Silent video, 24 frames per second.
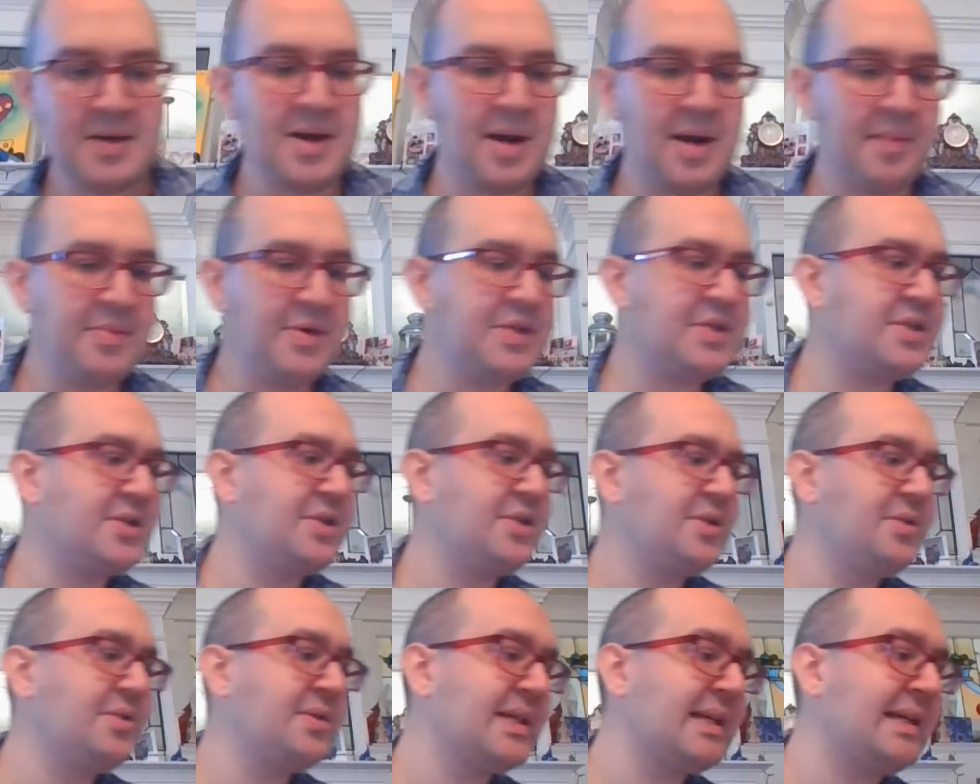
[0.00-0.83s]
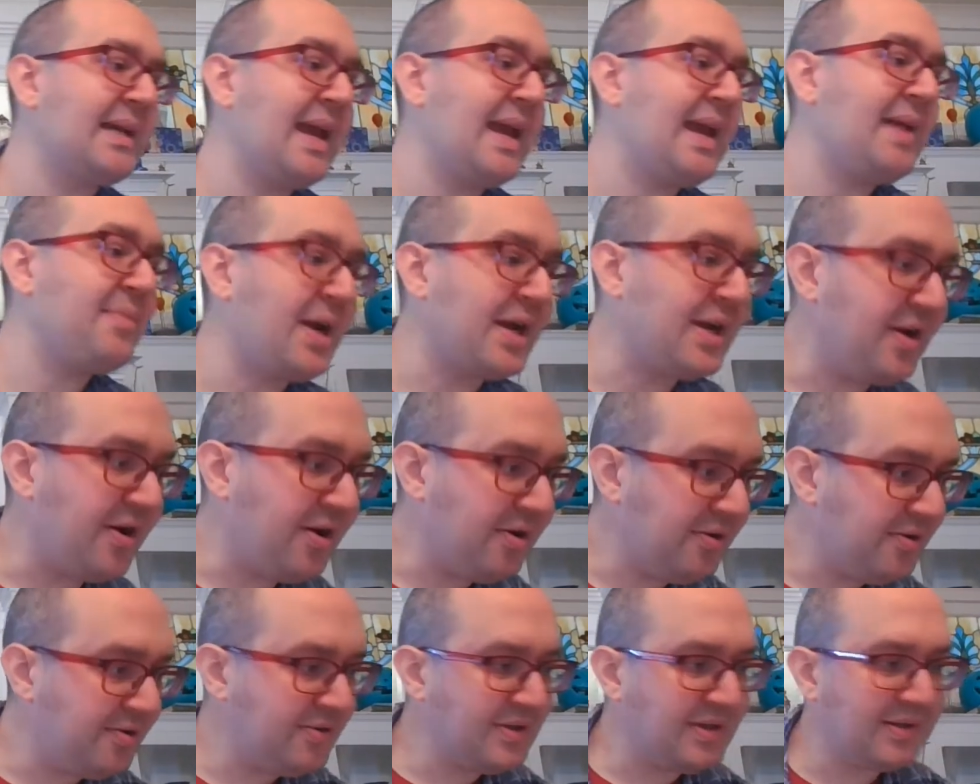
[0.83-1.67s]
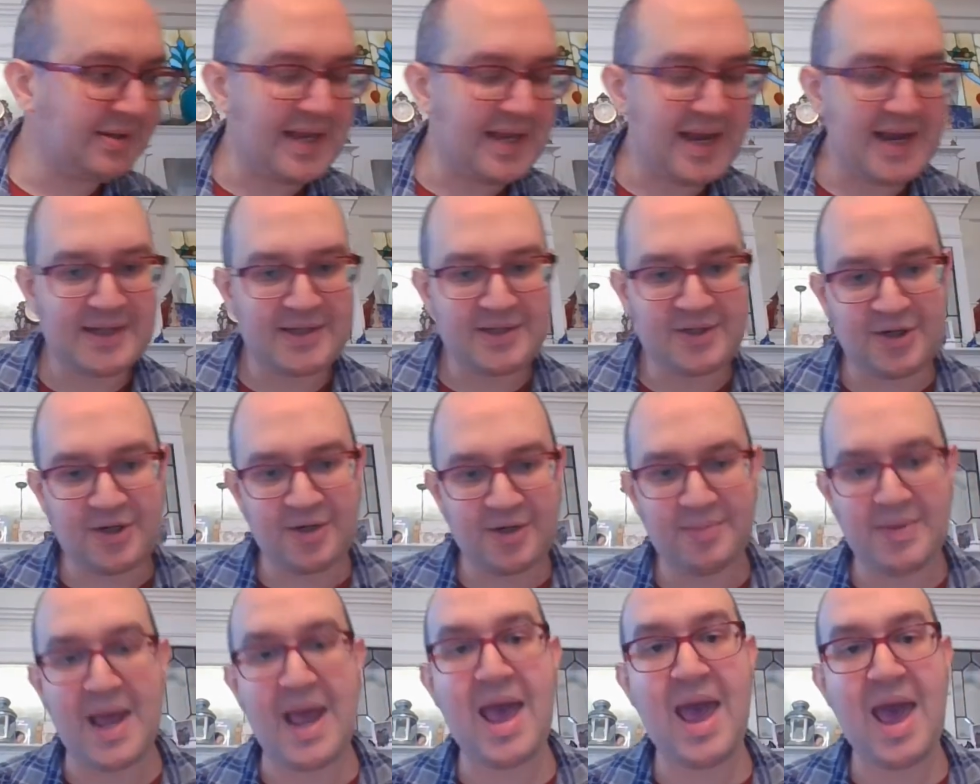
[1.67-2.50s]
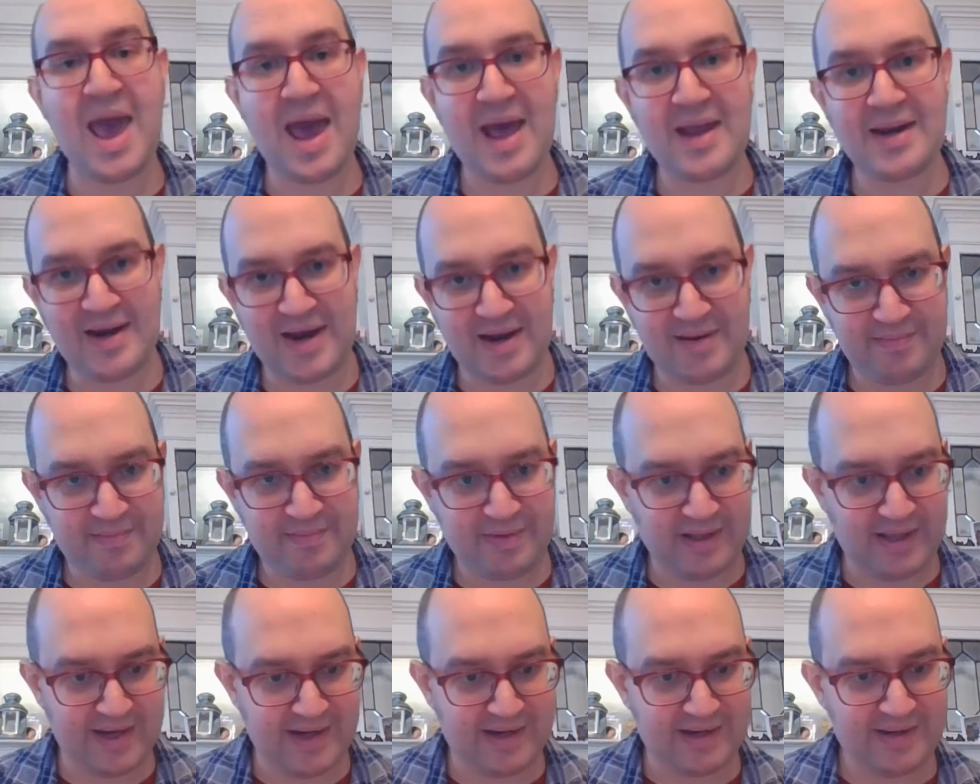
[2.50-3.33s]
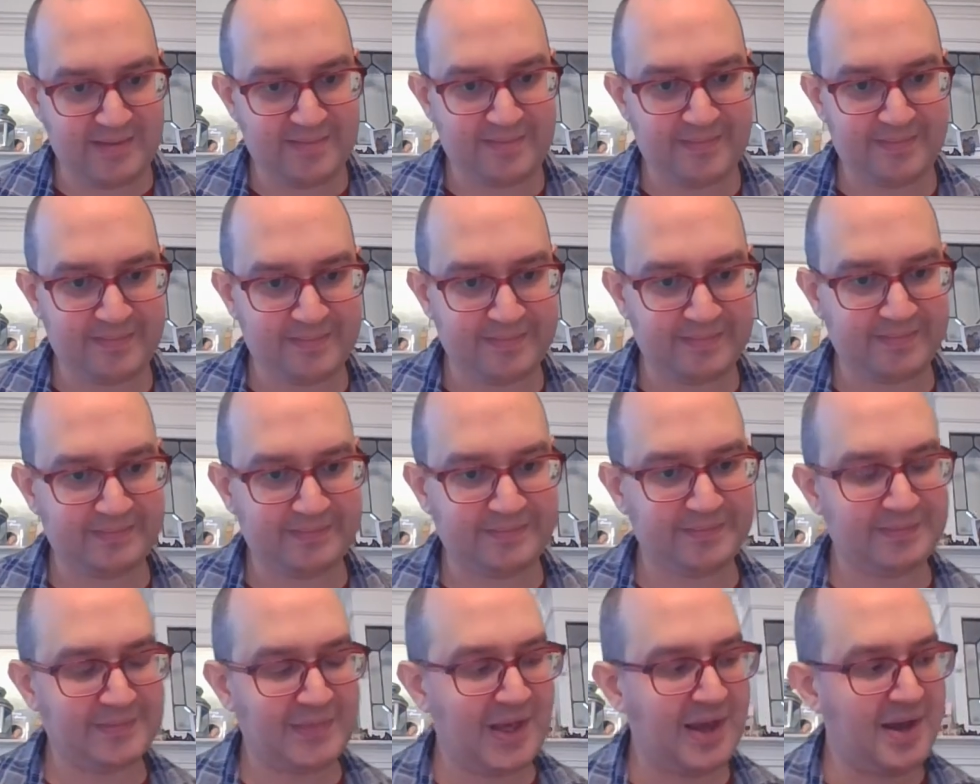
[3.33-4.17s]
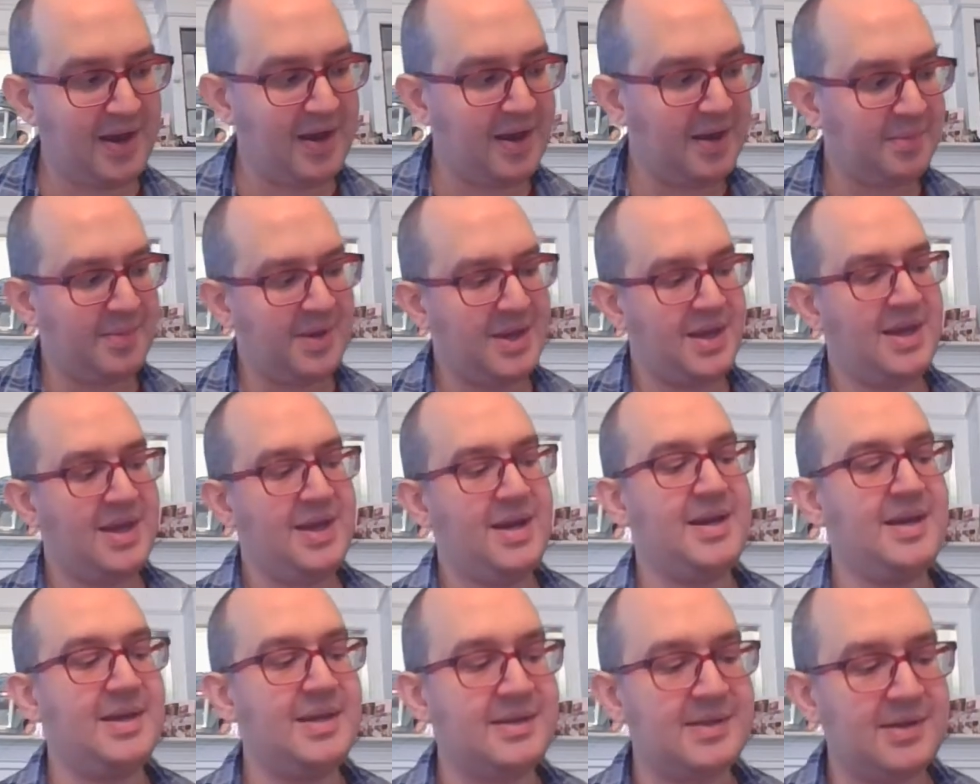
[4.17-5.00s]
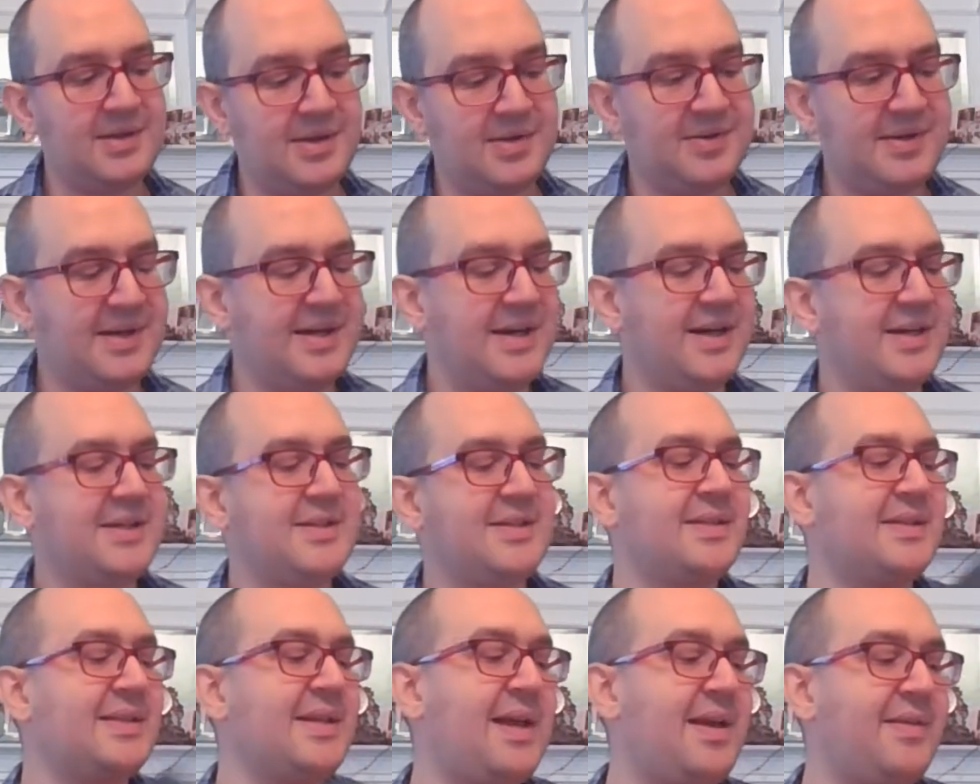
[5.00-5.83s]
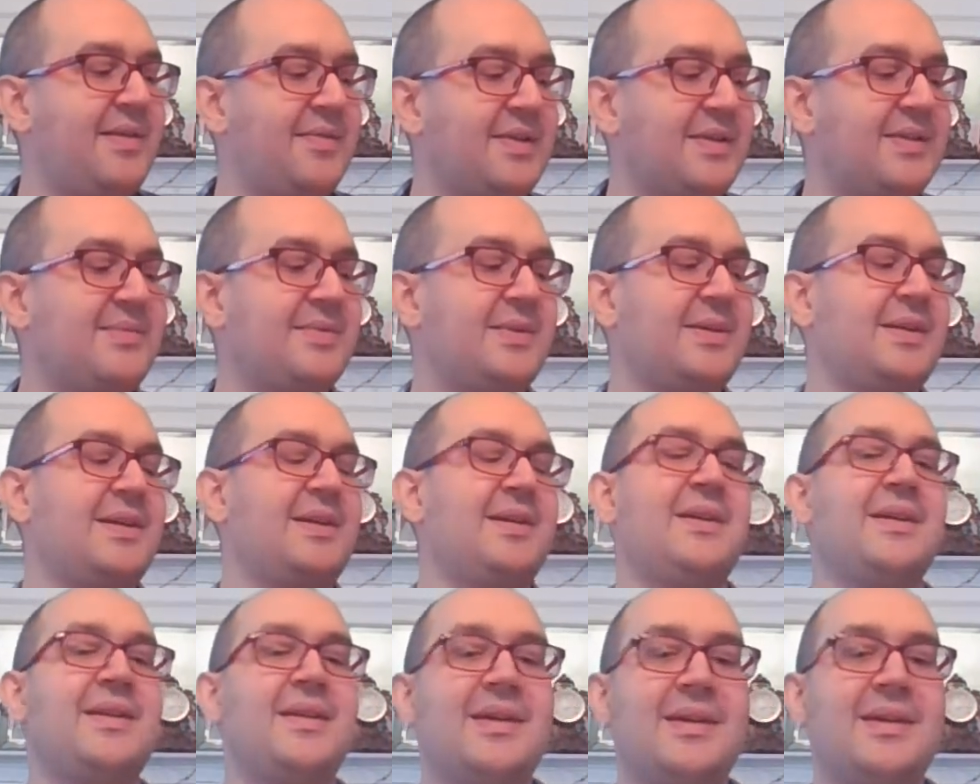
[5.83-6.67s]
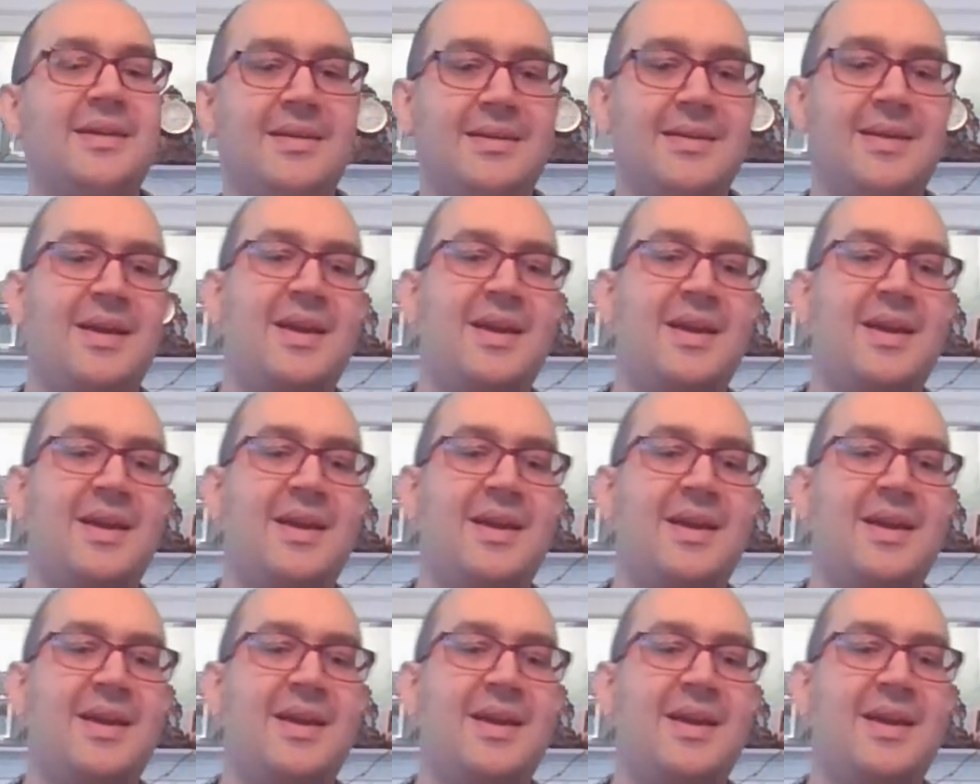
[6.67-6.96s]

Number 2 is a game I owned last year but had not played. It is, oh gosh, this is the heaviest one here, I think.